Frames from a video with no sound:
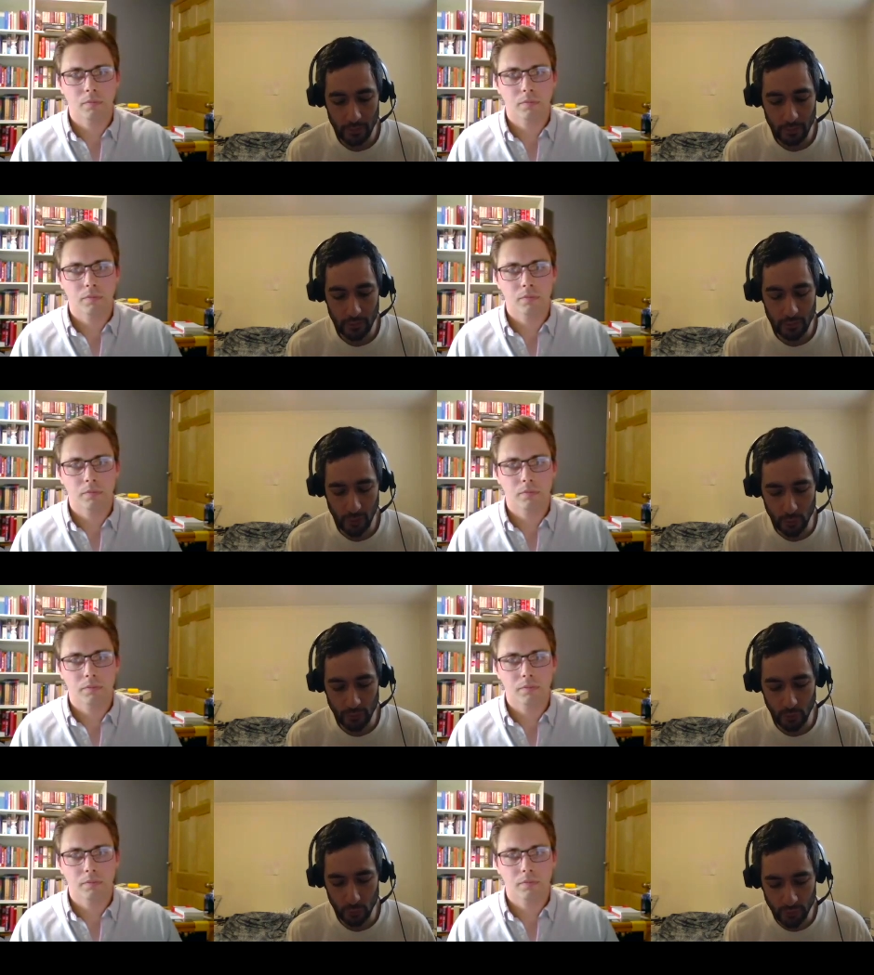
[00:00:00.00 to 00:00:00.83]
Speaker 1: so
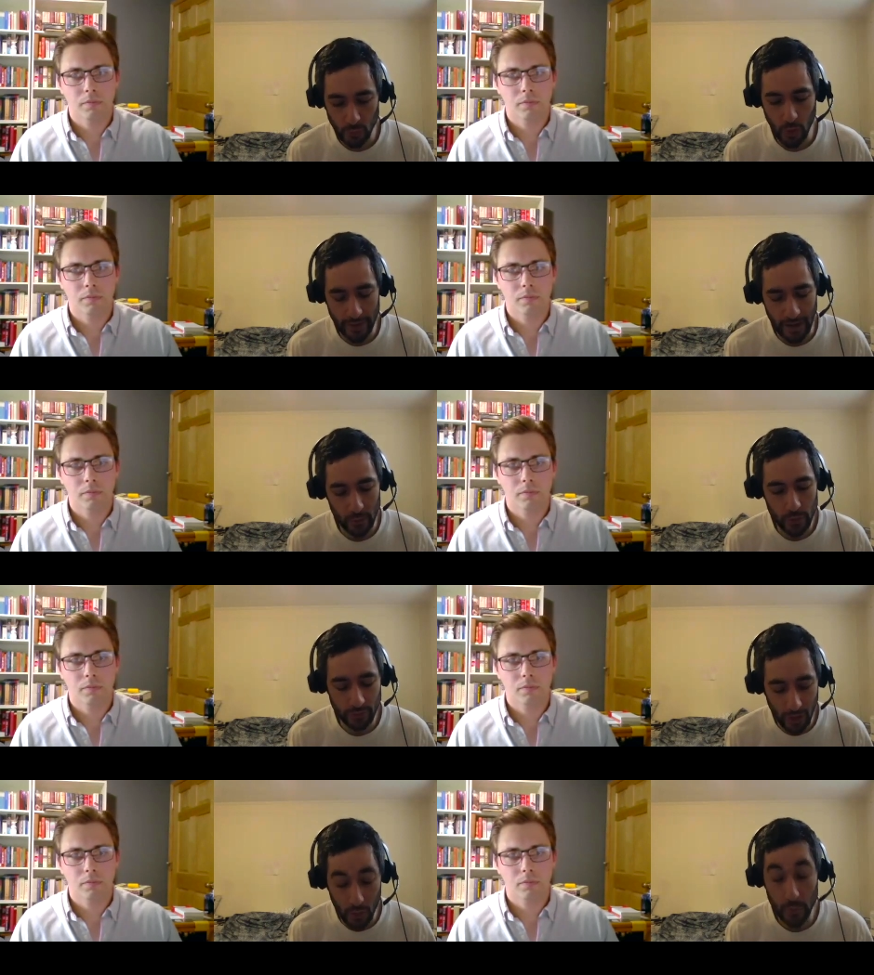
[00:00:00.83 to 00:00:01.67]
so so again,
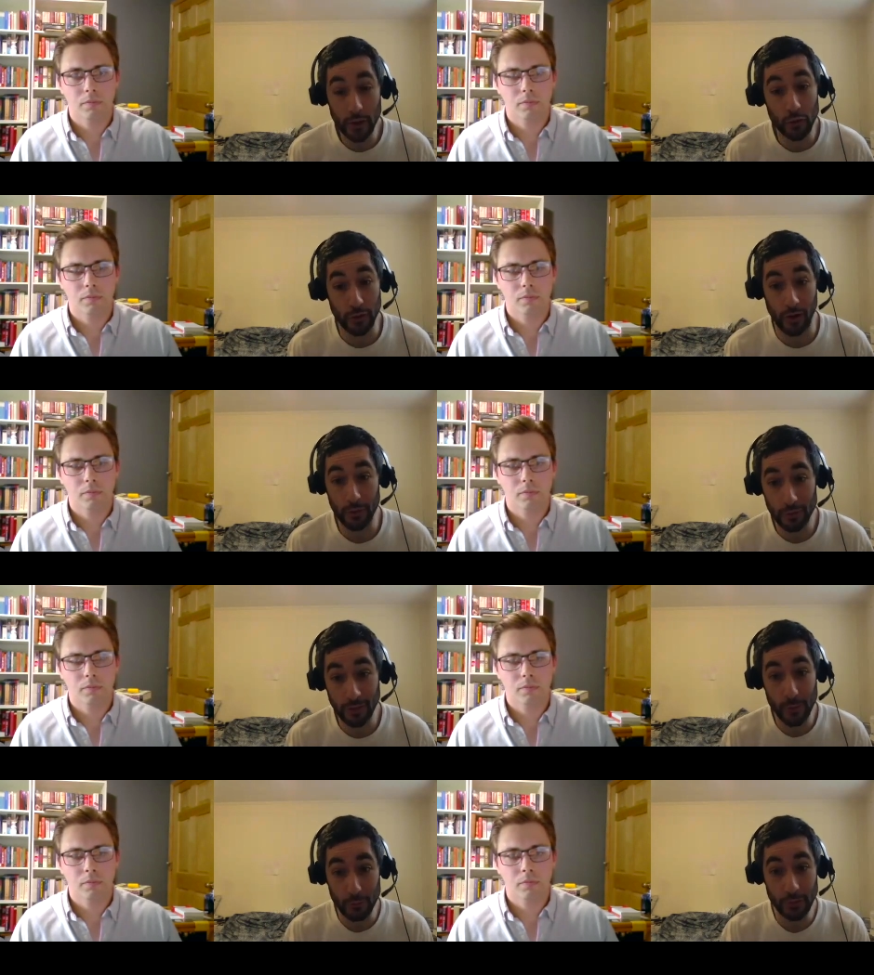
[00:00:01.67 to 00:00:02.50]
there's a lot we agree on. There's a
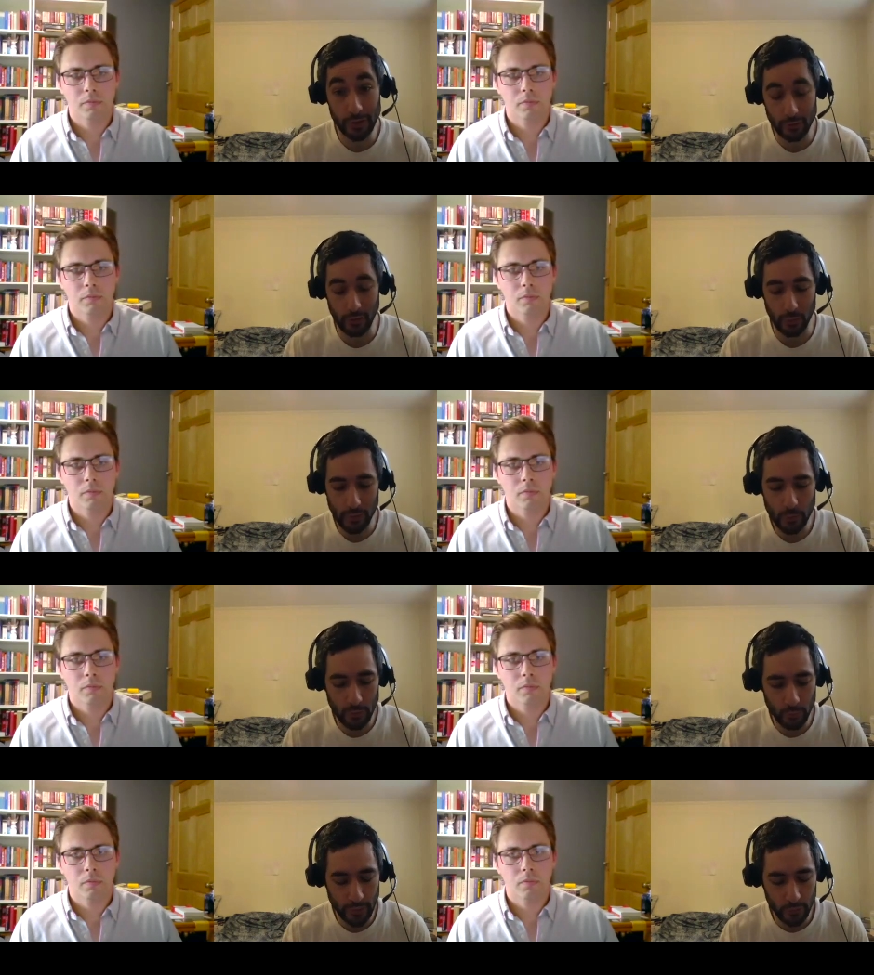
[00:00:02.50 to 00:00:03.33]
lot we really agree. On. We,
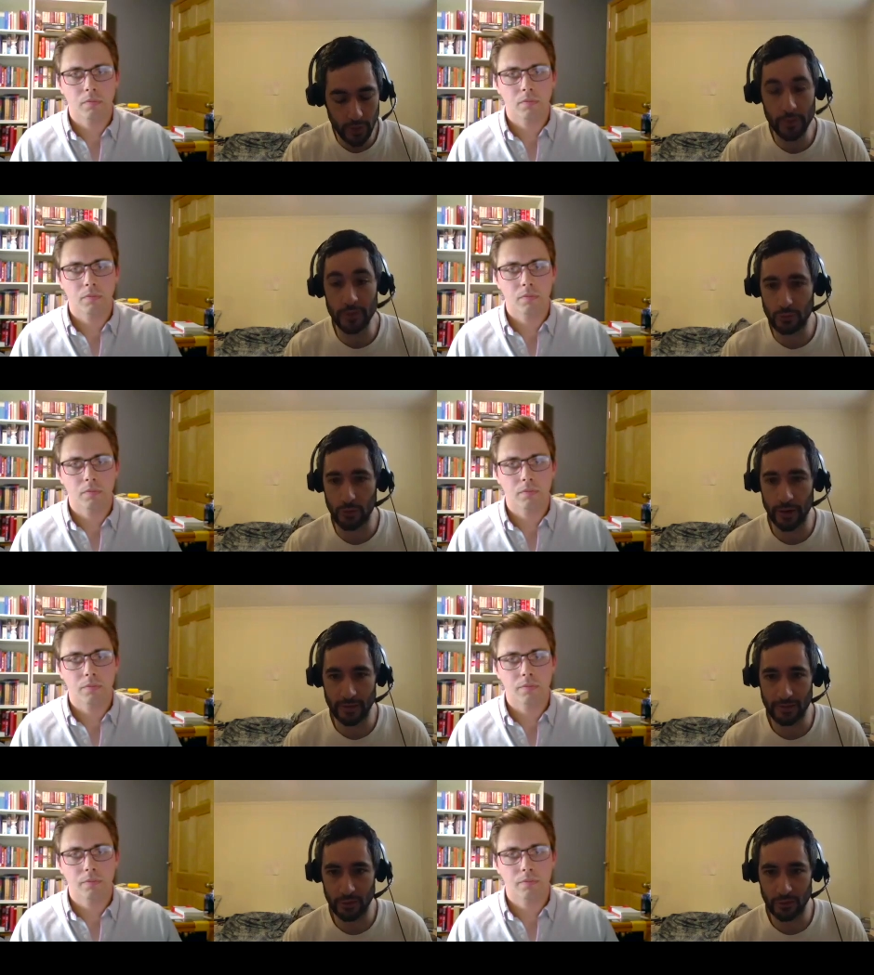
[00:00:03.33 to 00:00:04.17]
we we agree on this
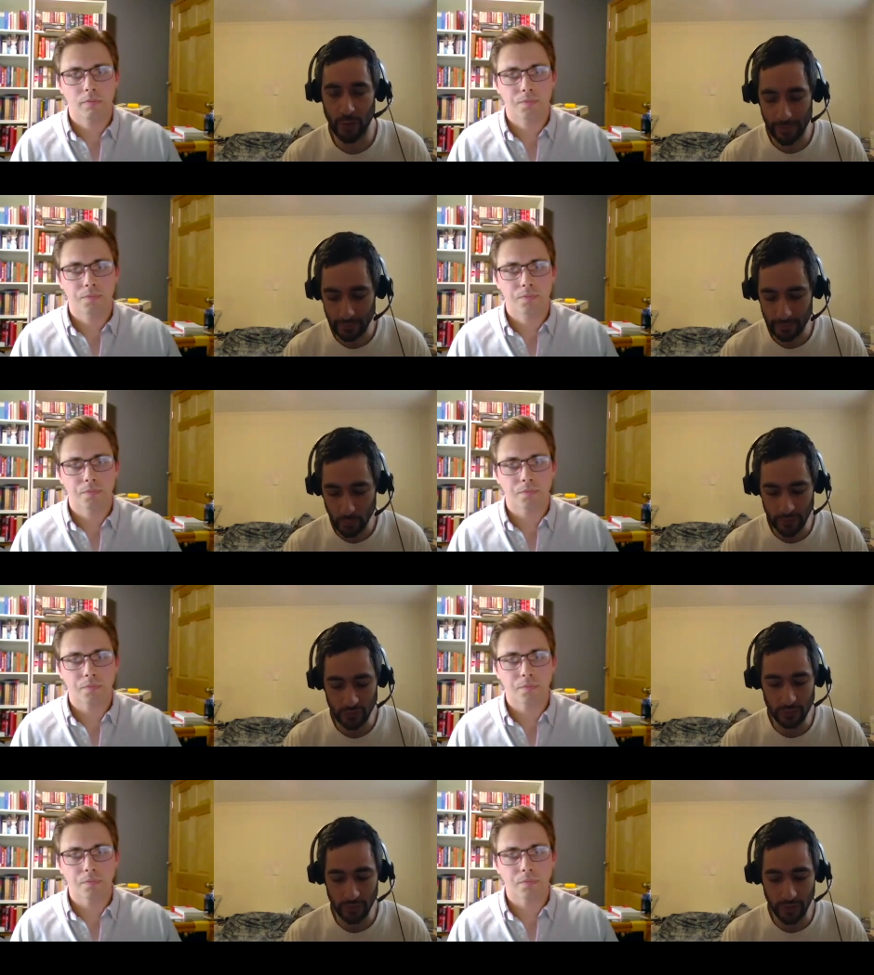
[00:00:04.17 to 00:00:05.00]
crisis issue and this
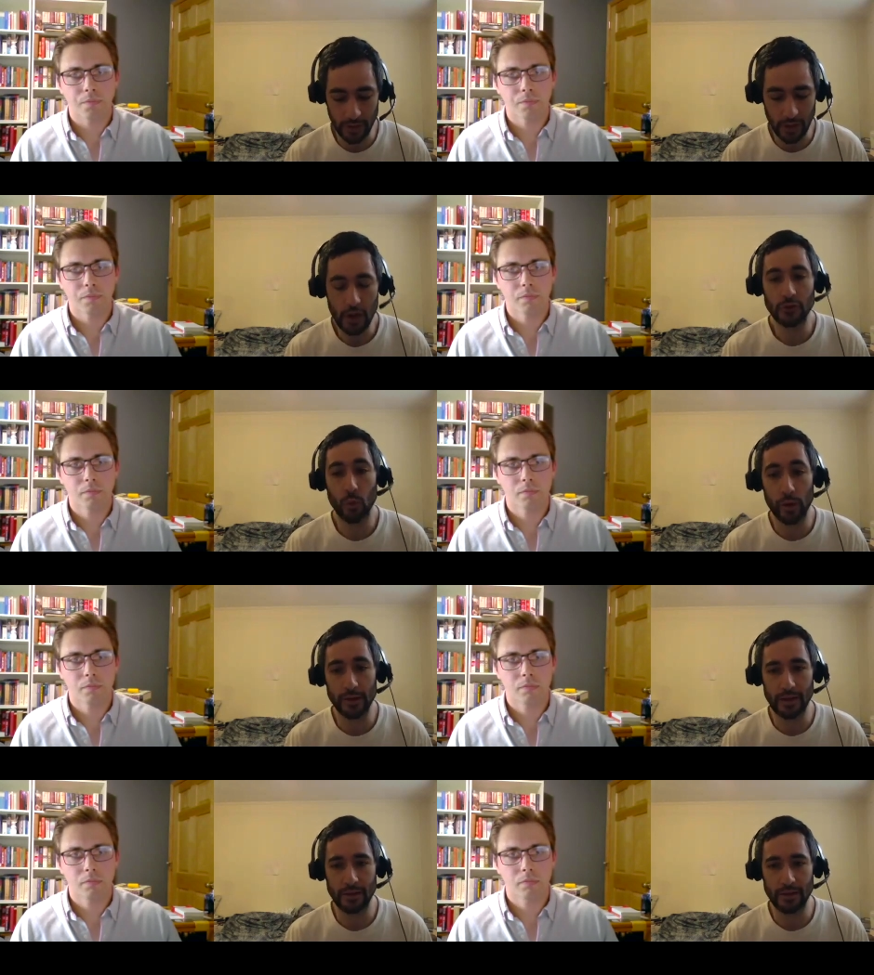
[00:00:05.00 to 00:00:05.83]
question of like to what
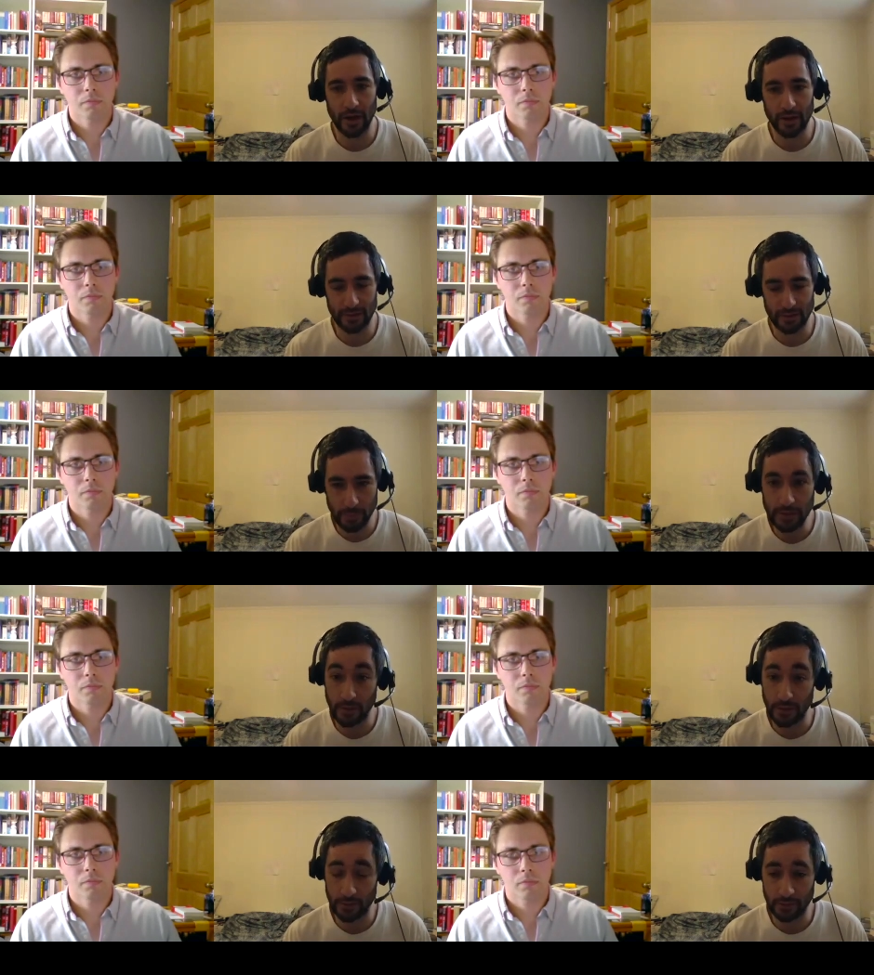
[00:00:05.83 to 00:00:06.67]
extent does Hayek speak
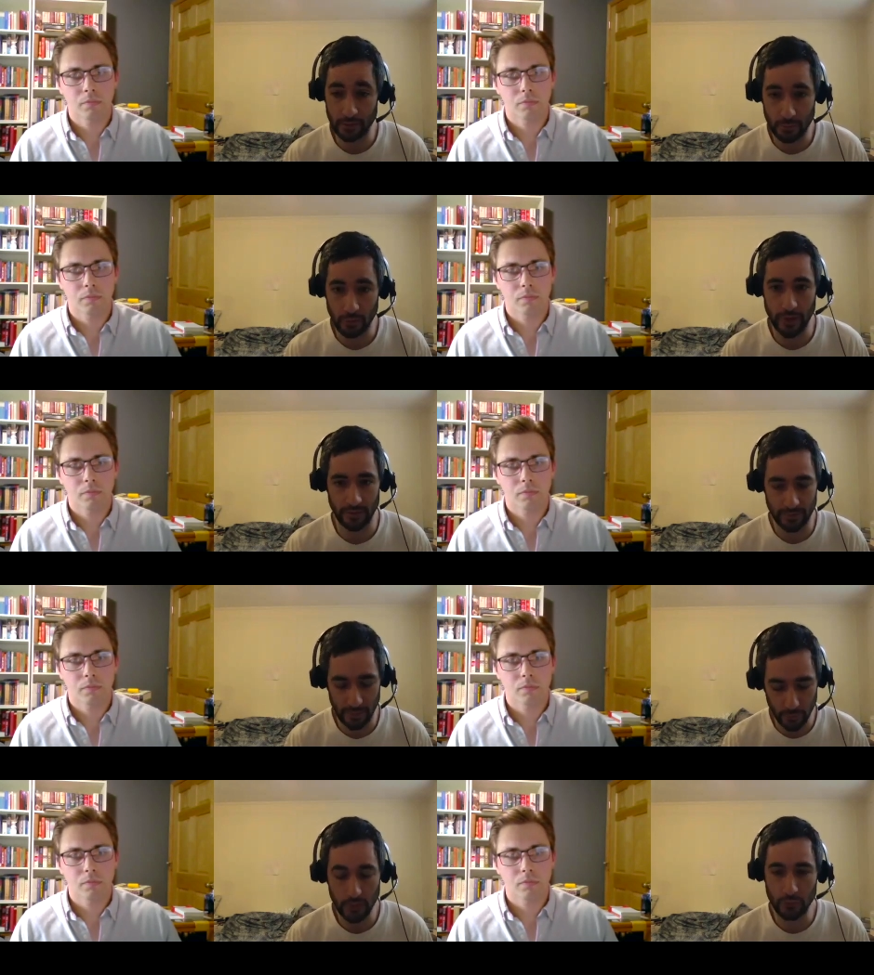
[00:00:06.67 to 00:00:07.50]
to this crisis
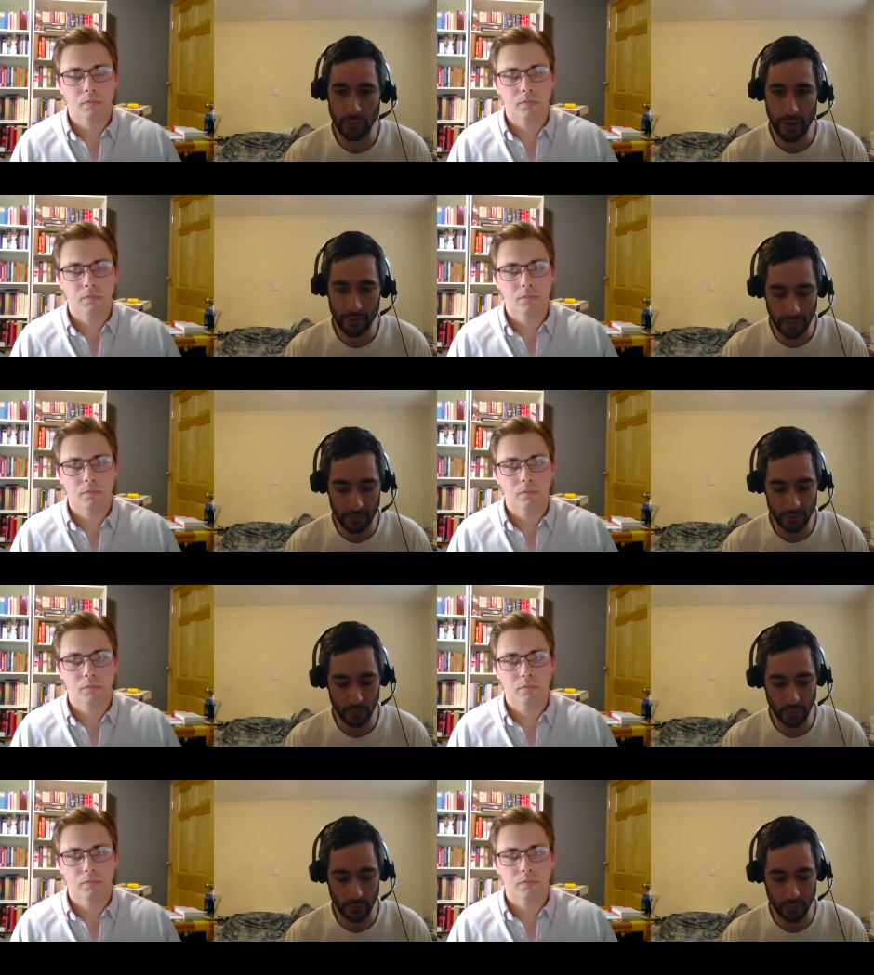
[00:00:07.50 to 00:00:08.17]
that we agree I think is a real